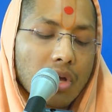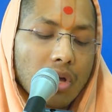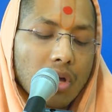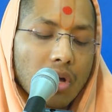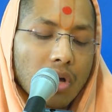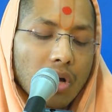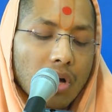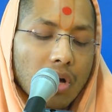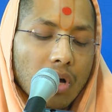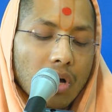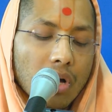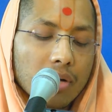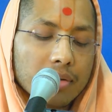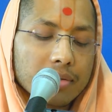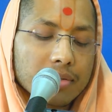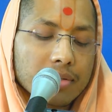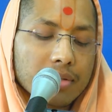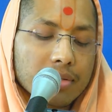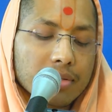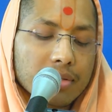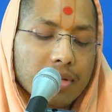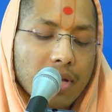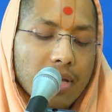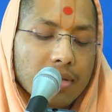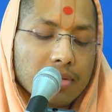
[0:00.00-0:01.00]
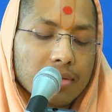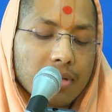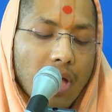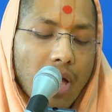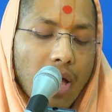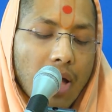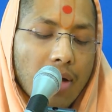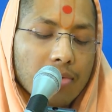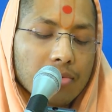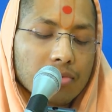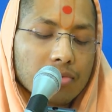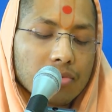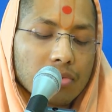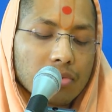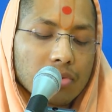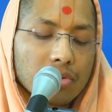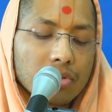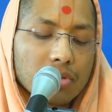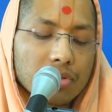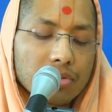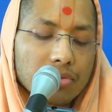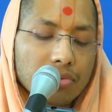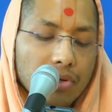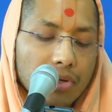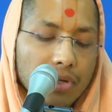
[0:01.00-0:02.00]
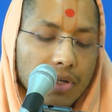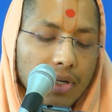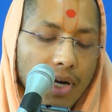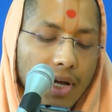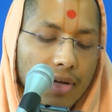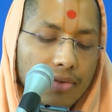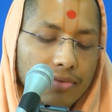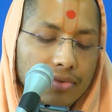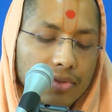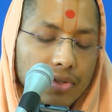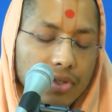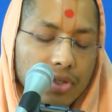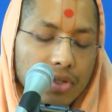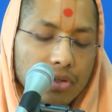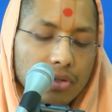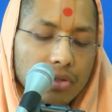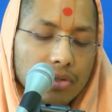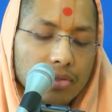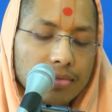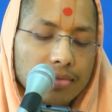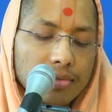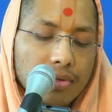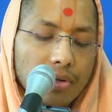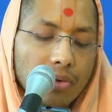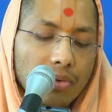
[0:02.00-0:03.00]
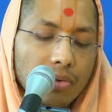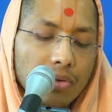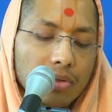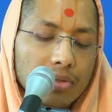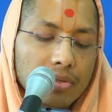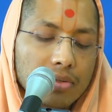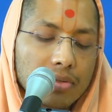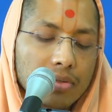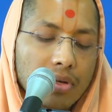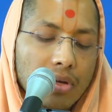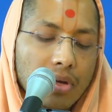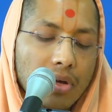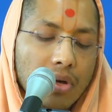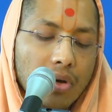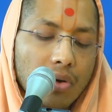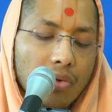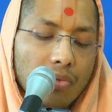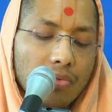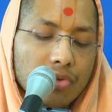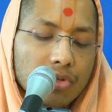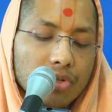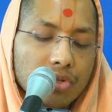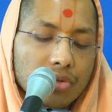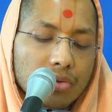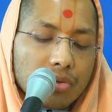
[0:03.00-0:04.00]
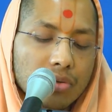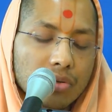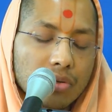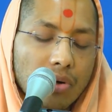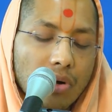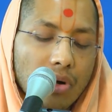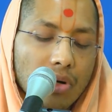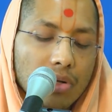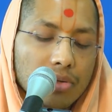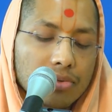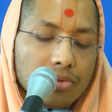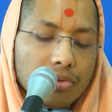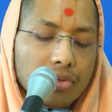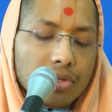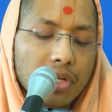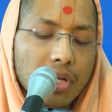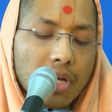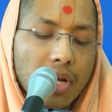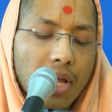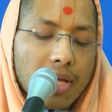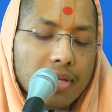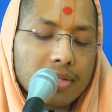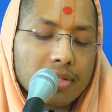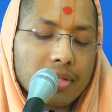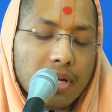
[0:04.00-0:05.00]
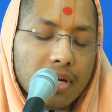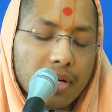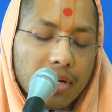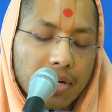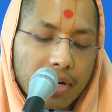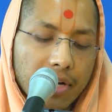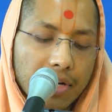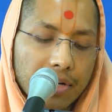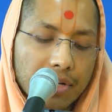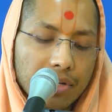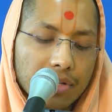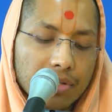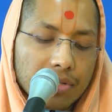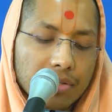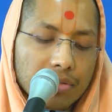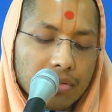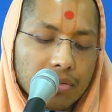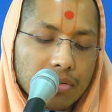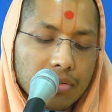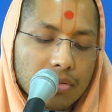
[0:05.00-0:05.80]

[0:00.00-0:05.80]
uh, just as the householders or renunciant servers, we should also realize their greatness.